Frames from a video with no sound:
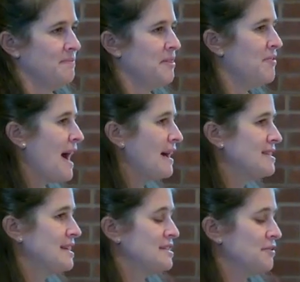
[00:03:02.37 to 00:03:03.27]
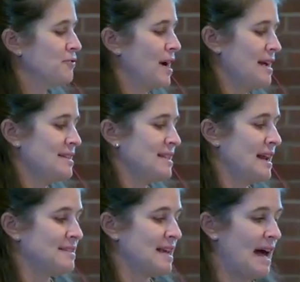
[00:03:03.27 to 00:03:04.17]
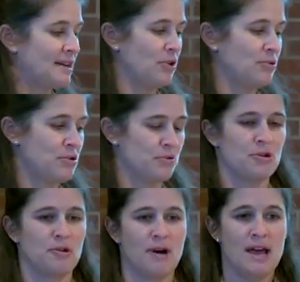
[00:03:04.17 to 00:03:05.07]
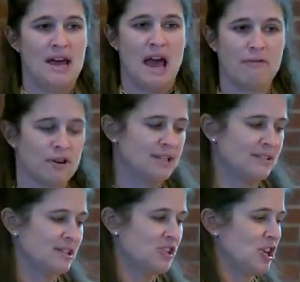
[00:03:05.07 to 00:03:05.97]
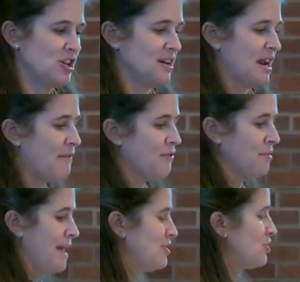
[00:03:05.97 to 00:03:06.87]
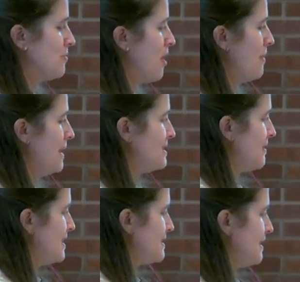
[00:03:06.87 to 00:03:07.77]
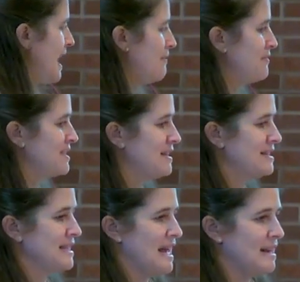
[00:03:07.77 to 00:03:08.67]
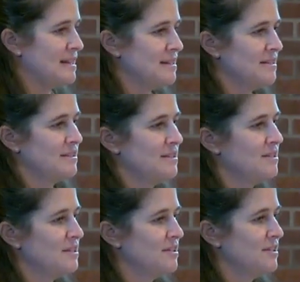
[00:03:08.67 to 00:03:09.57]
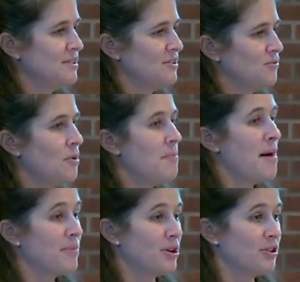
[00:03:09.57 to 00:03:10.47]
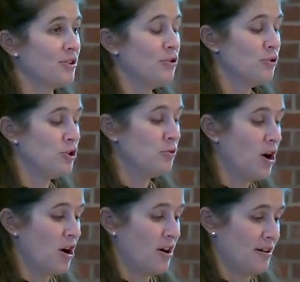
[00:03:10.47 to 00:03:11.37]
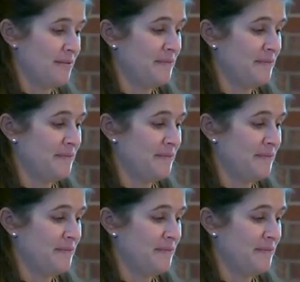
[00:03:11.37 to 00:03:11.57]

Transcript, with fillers: In fact, it's a phrase that has echoed through every decision and every major moment of his life since then. Remember who you are.